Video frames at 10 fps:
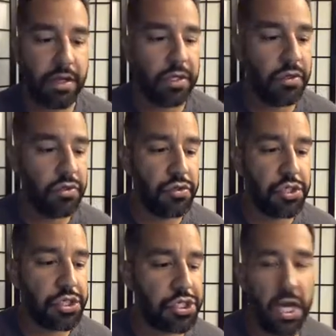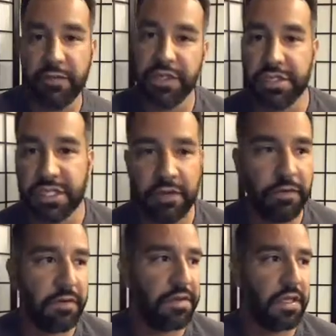You shoved yourself
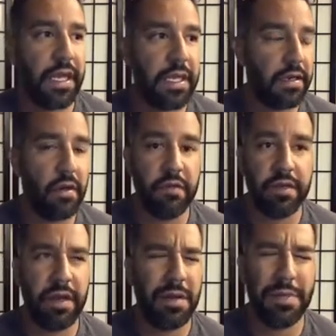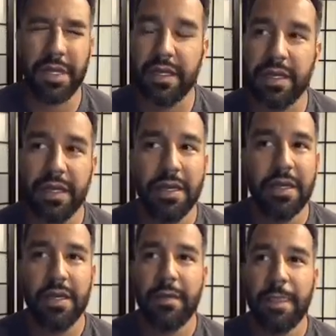over the lane and over there. I'm like,
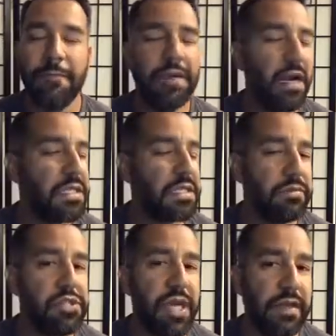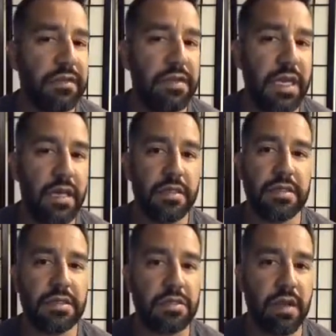very subjective
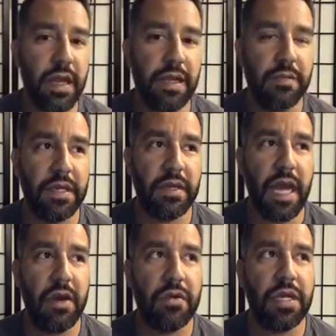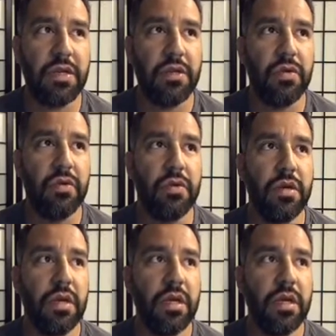analysis, right? I mean, how can you